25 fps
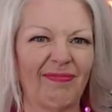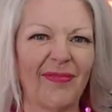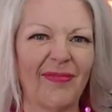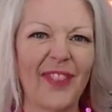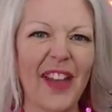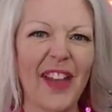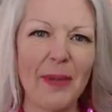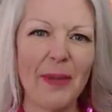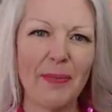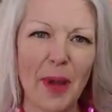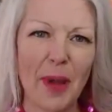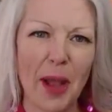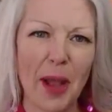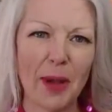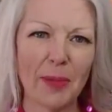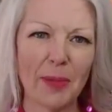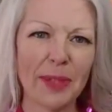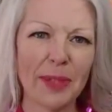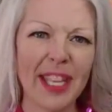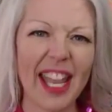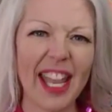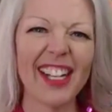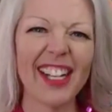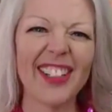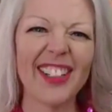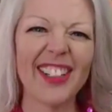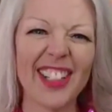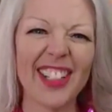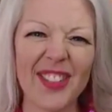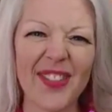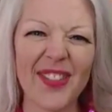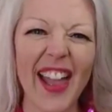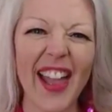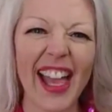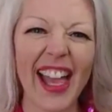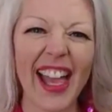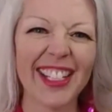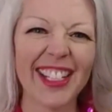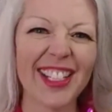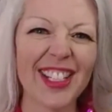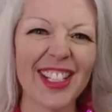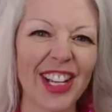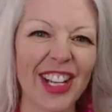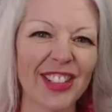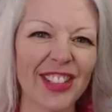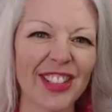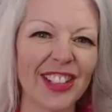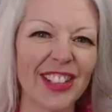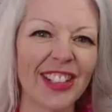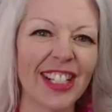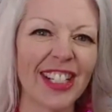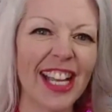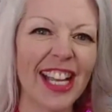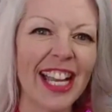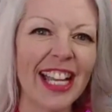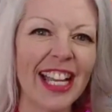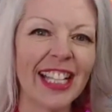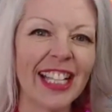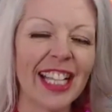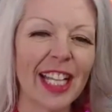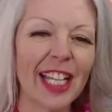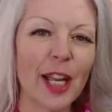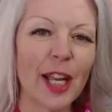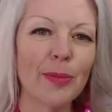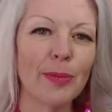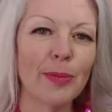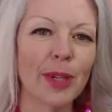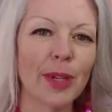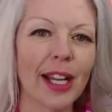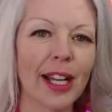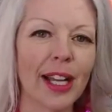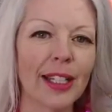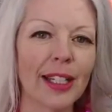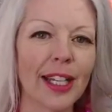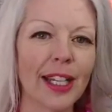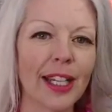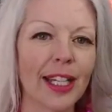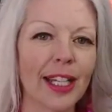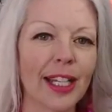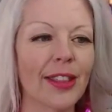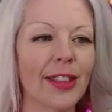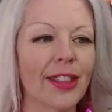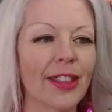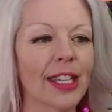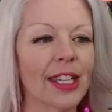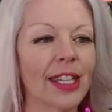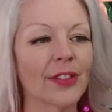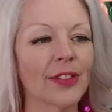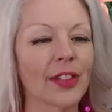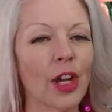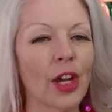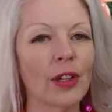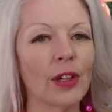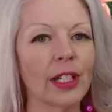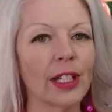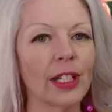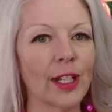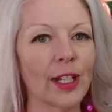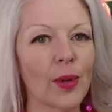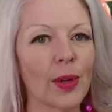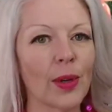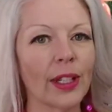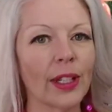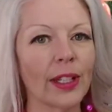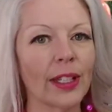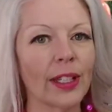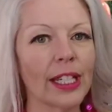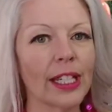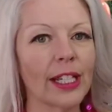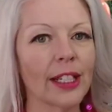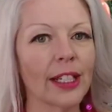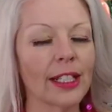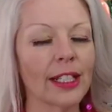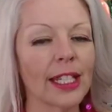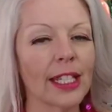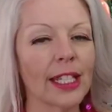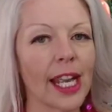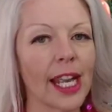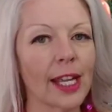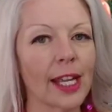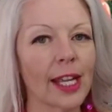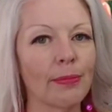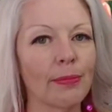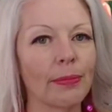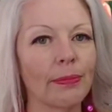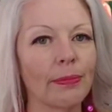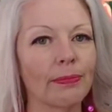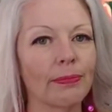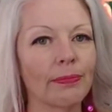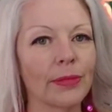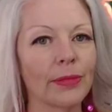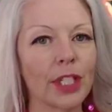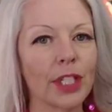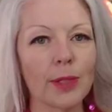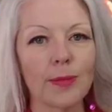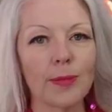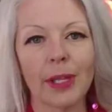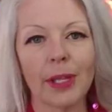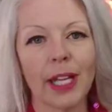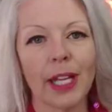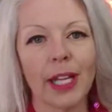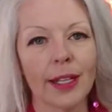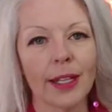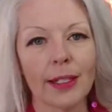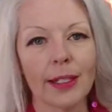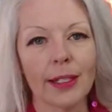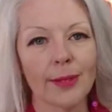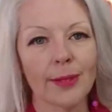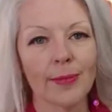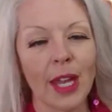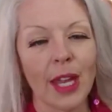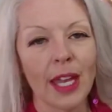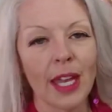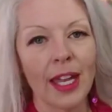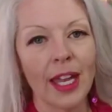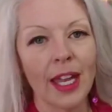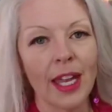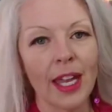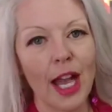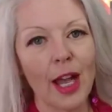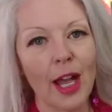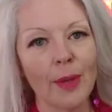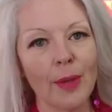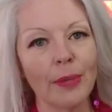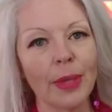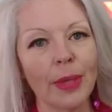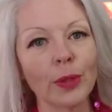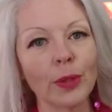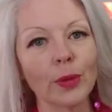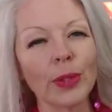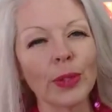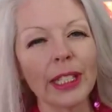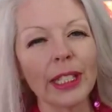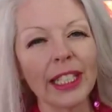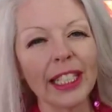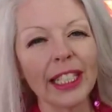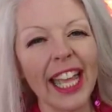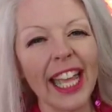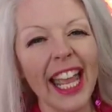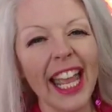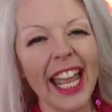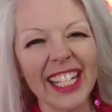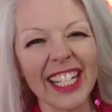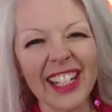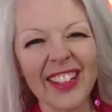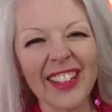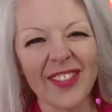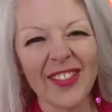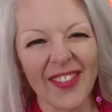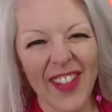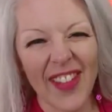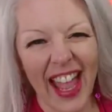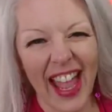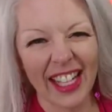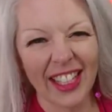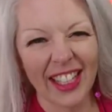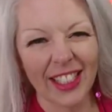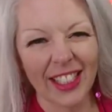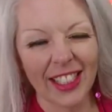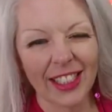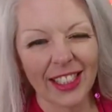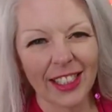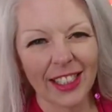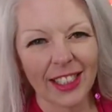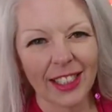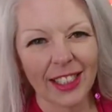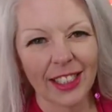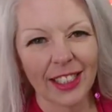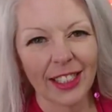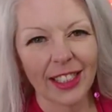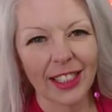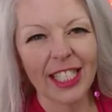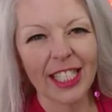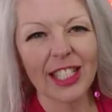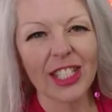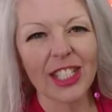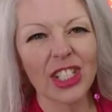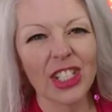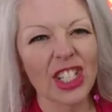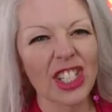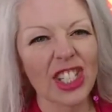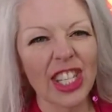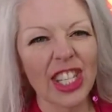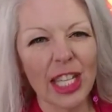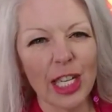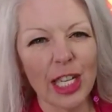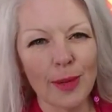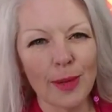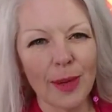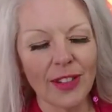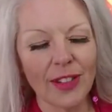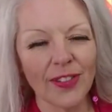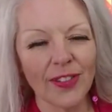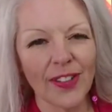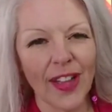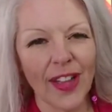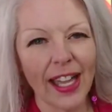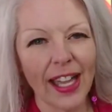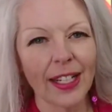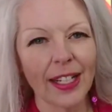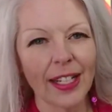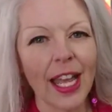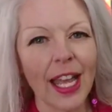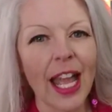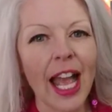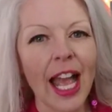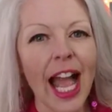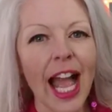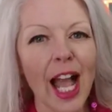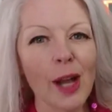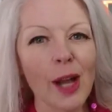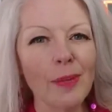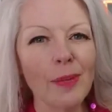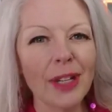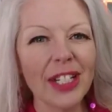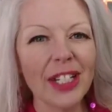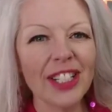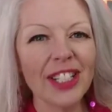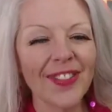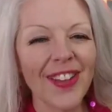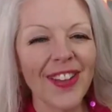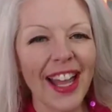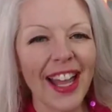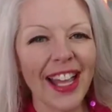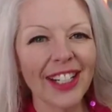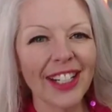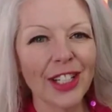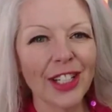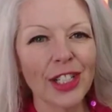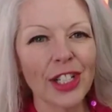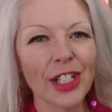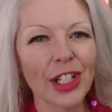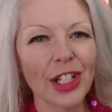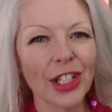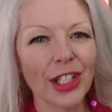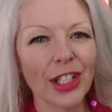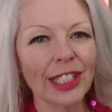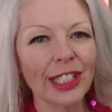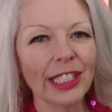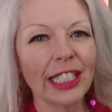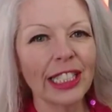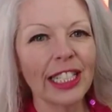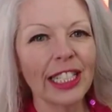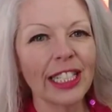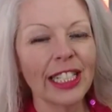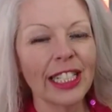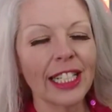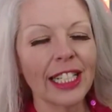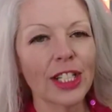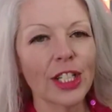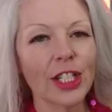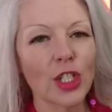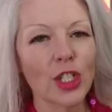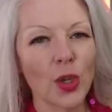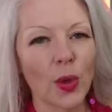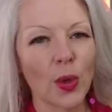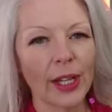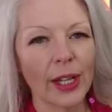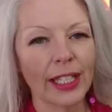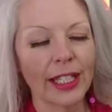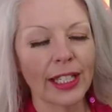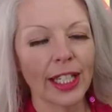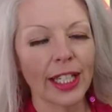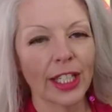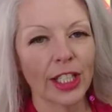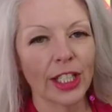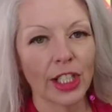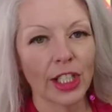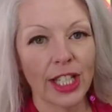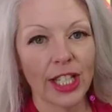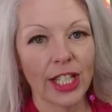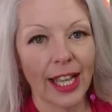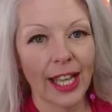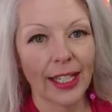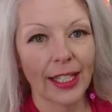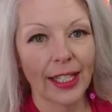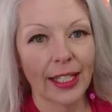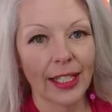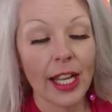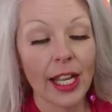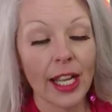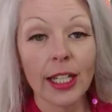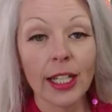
Fat bombs, and just fat in general. Like, I brought a thing of coconut oil here today just because, but really any fat. Let's just think about fat. How much fat are you currently enjoying in your diet?